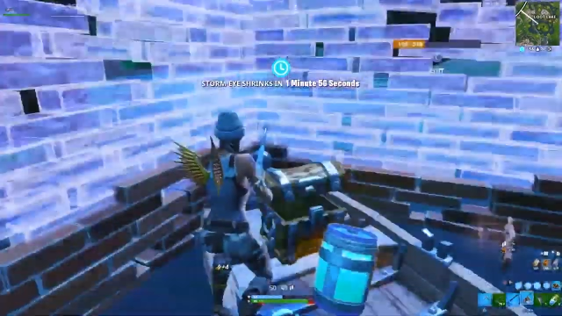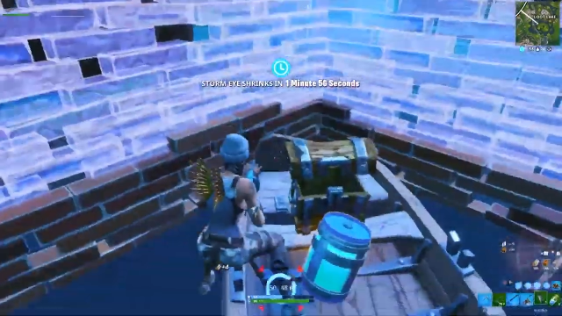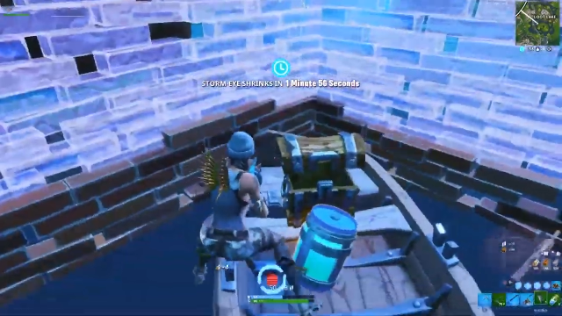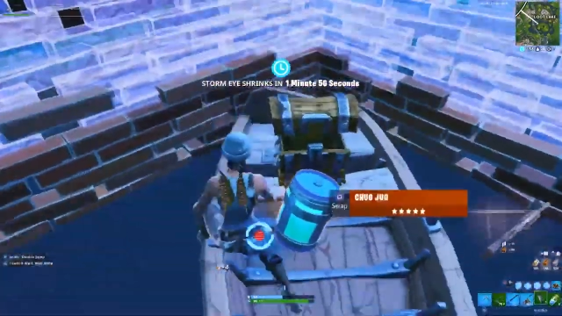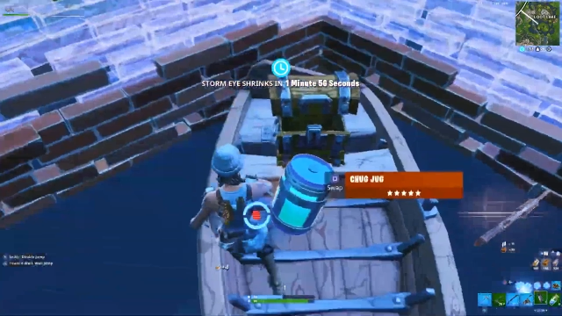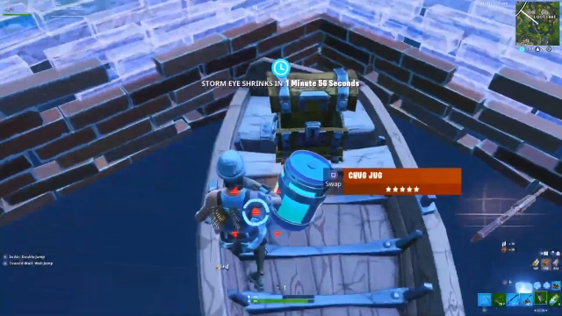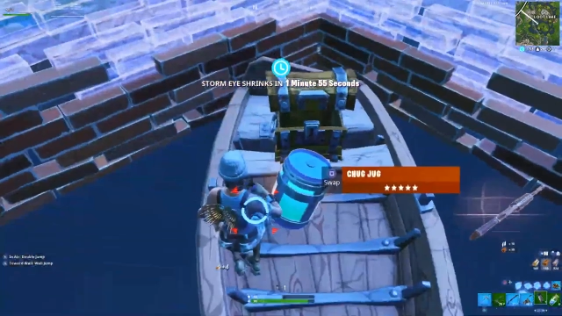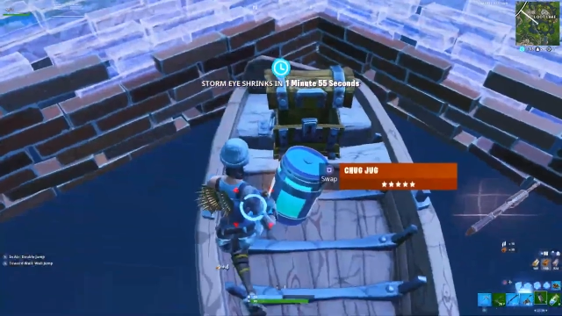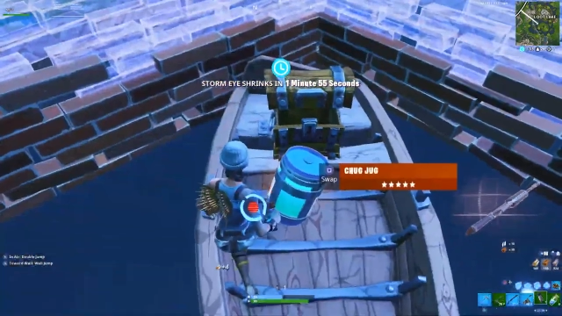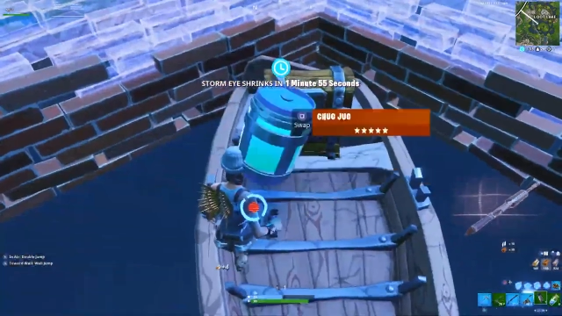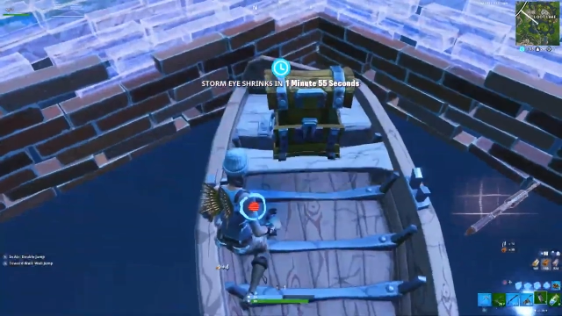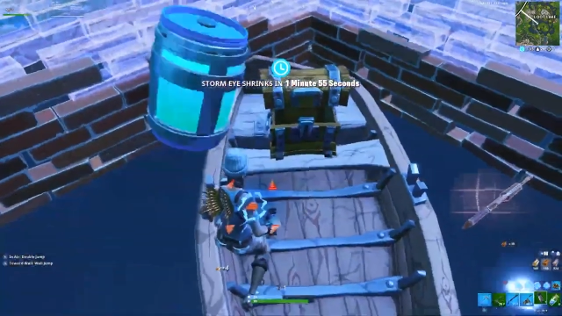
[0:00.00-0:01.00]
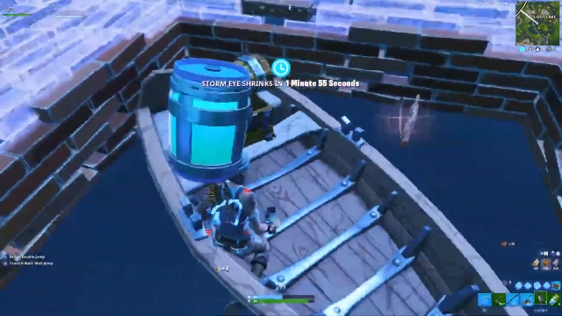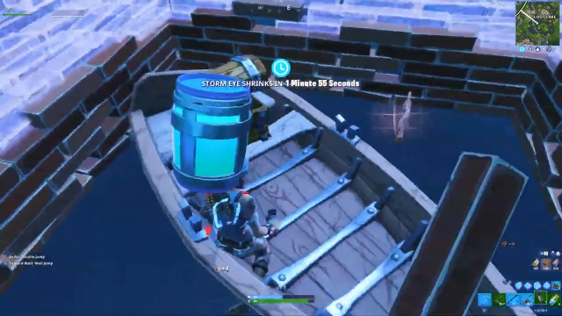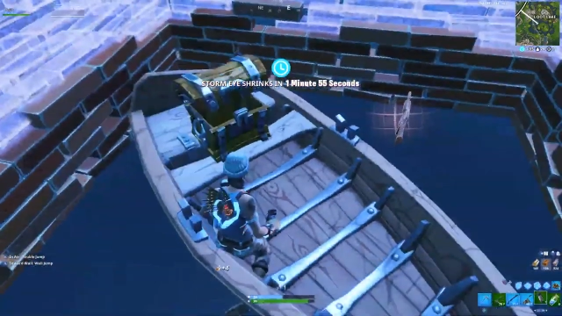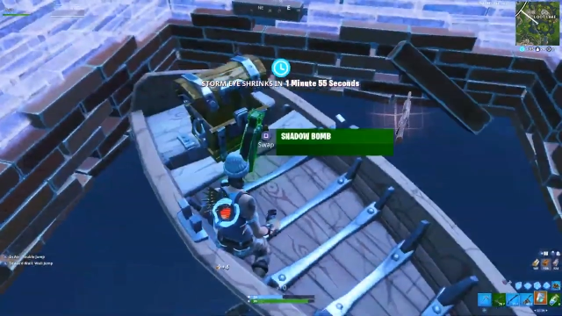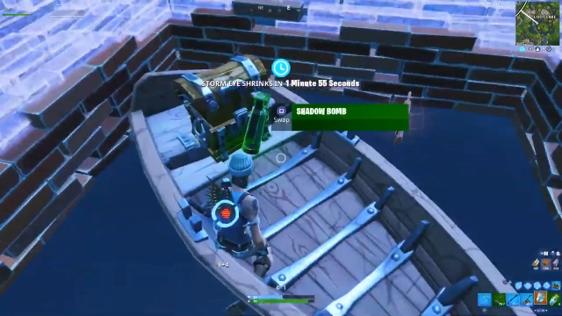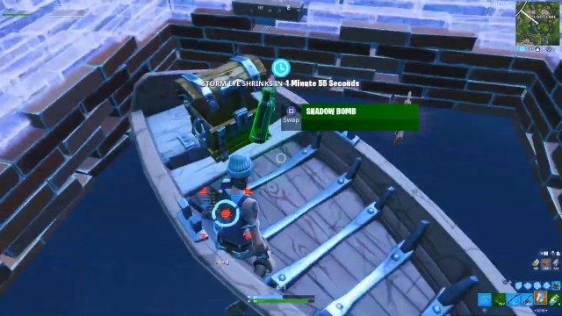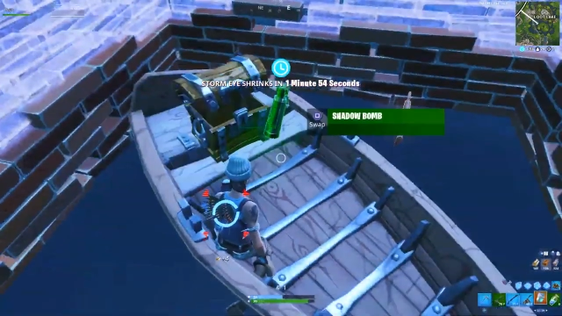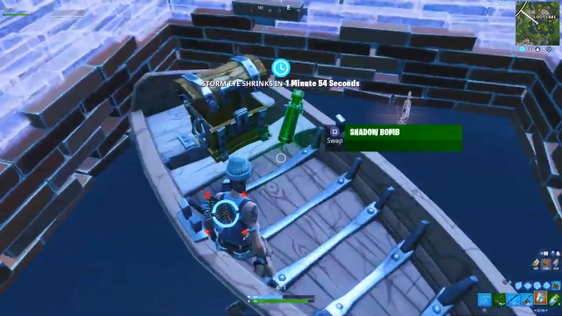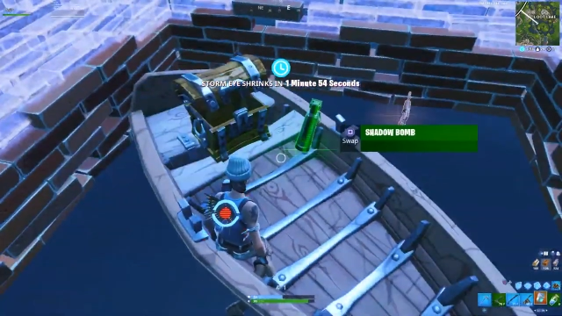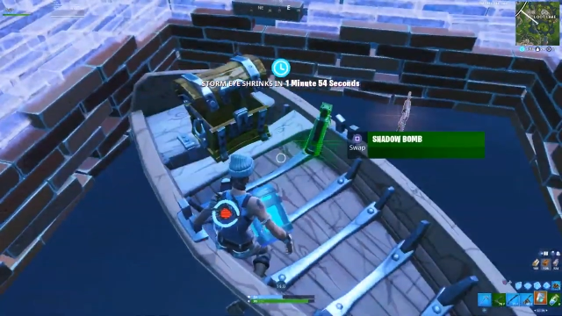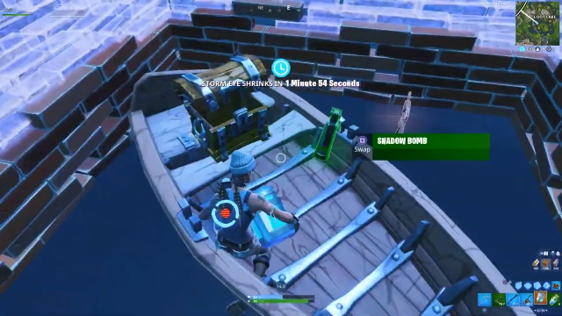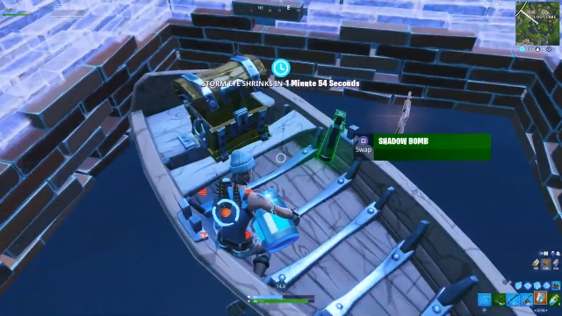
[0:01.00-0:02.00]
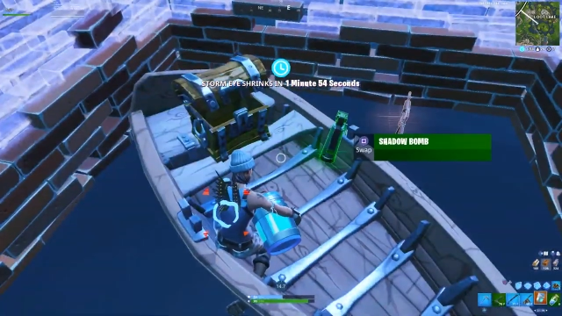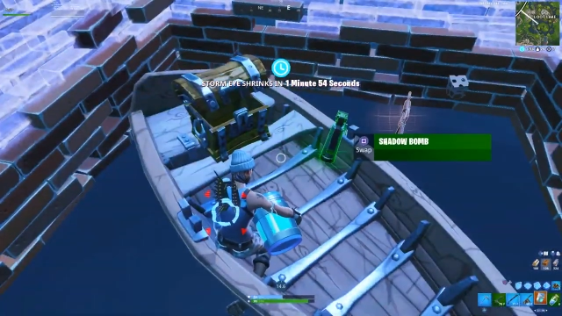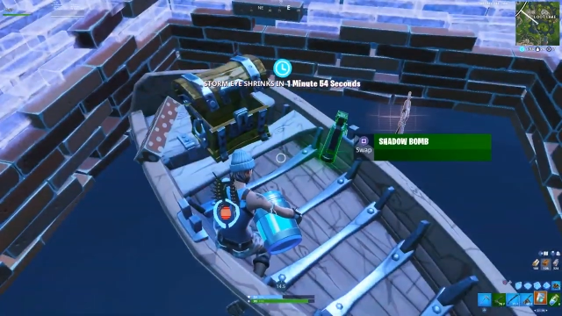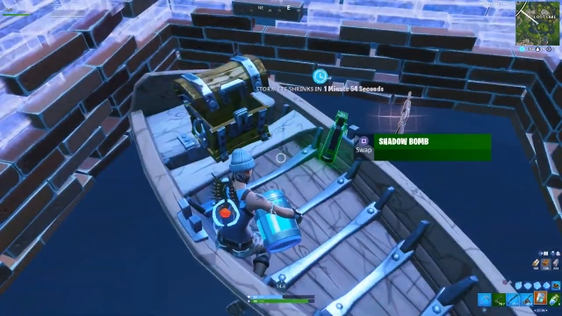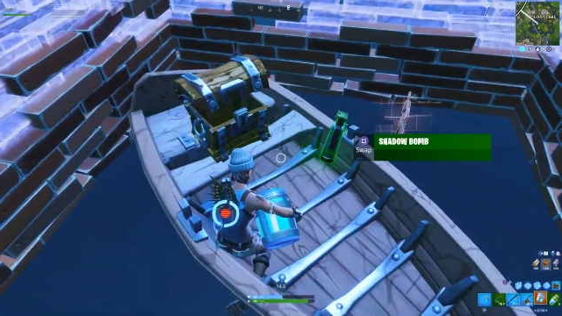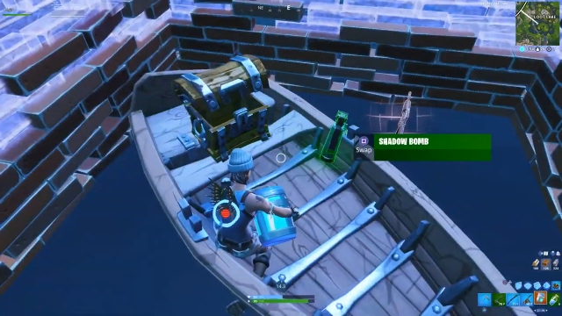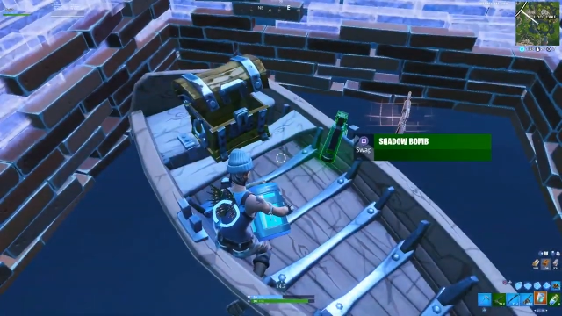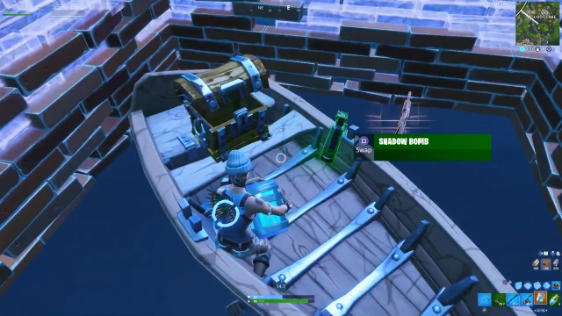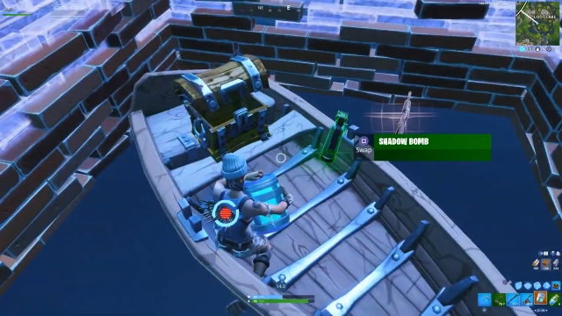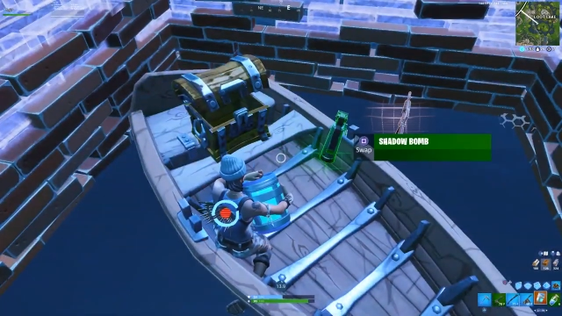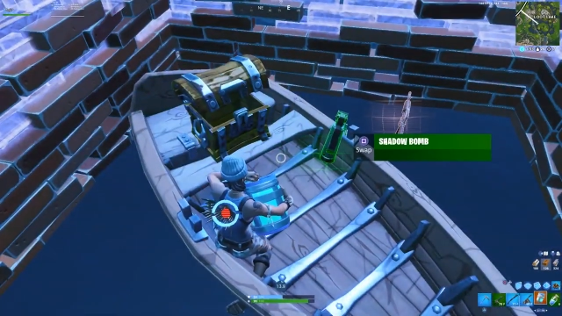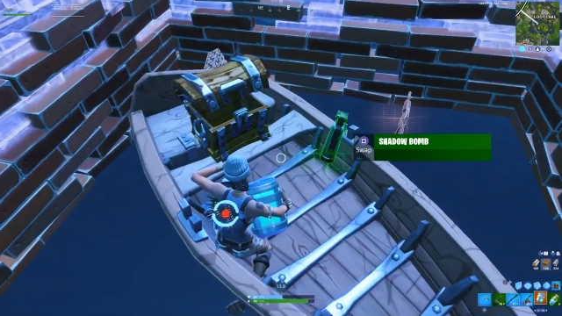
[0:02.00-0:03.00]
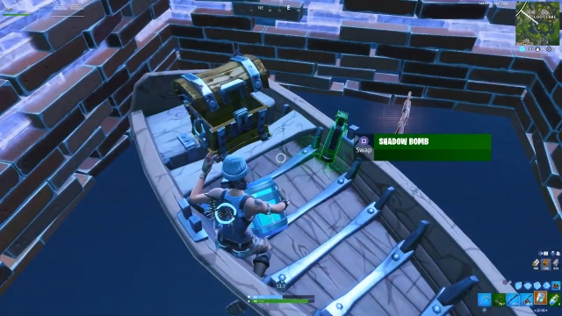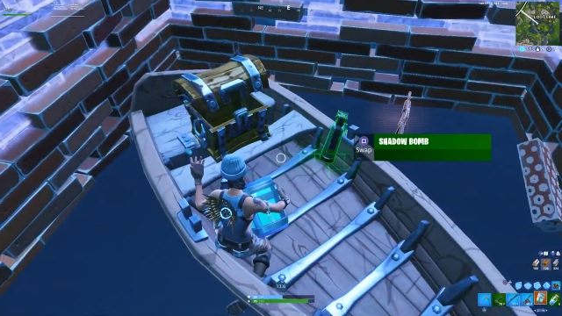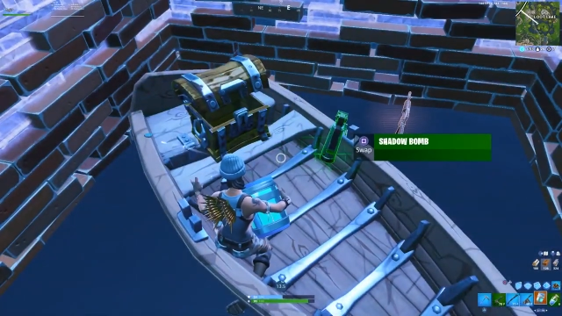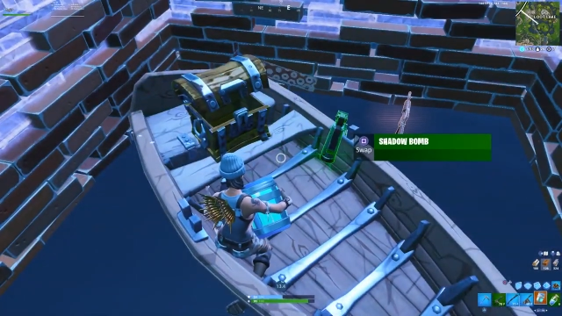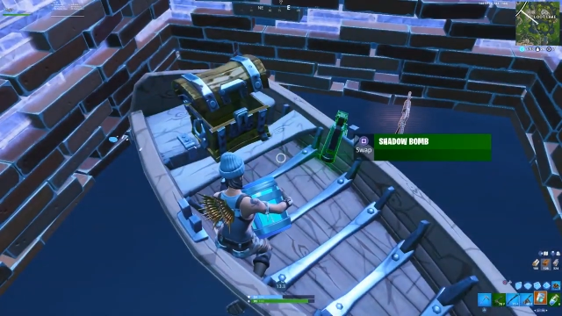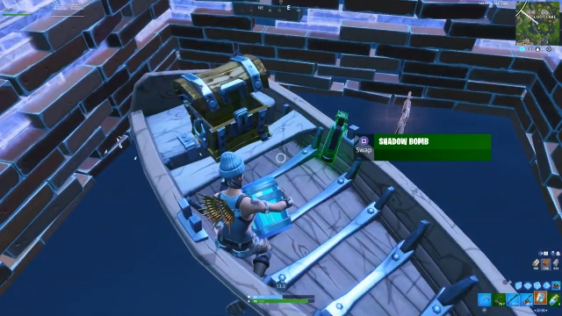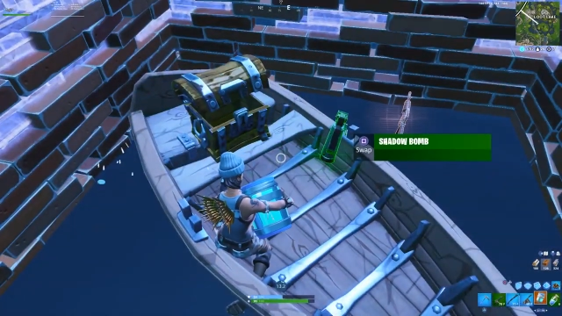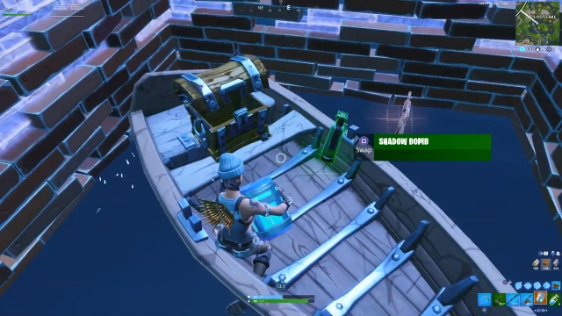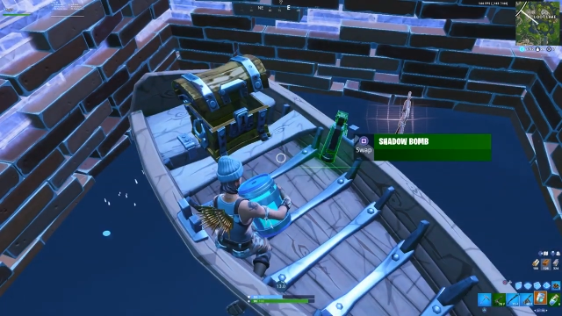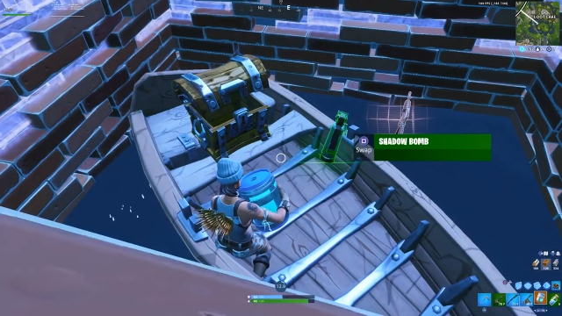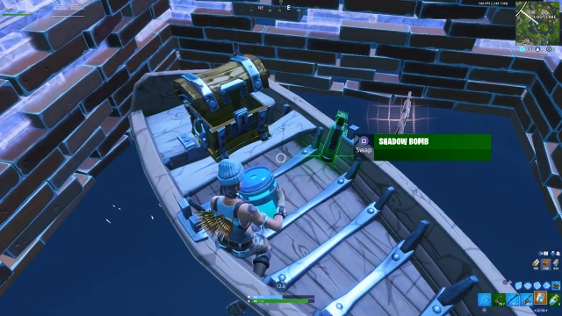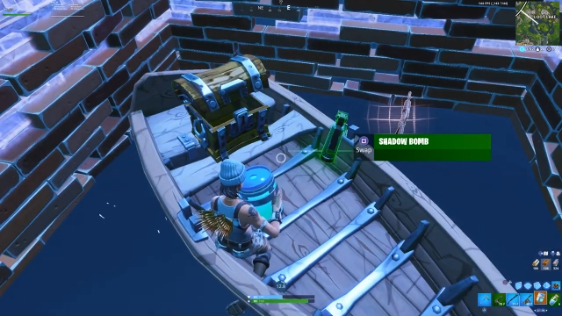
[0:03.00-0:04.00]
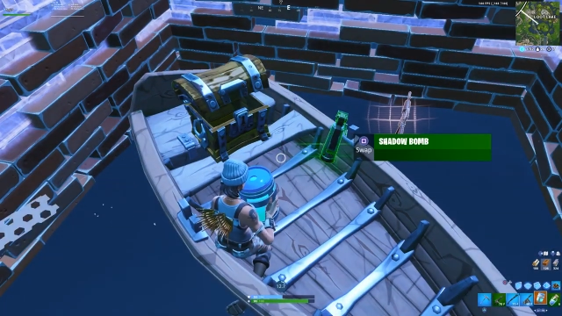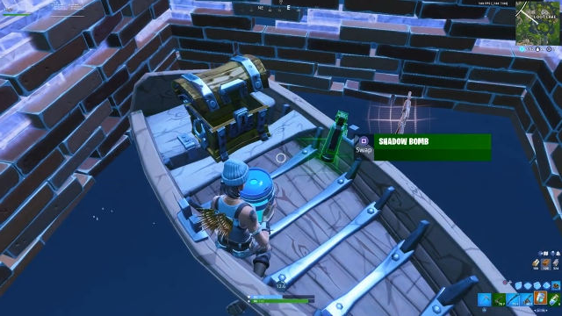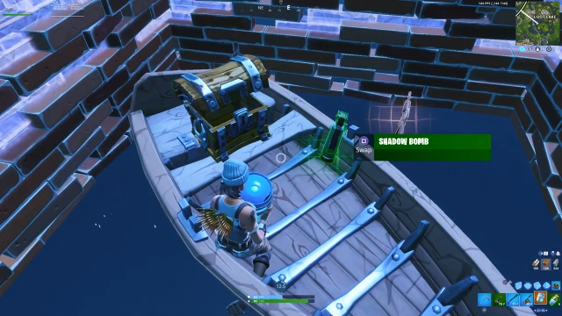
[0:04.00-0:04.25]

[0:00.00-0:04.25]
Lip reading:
(no speaker visible)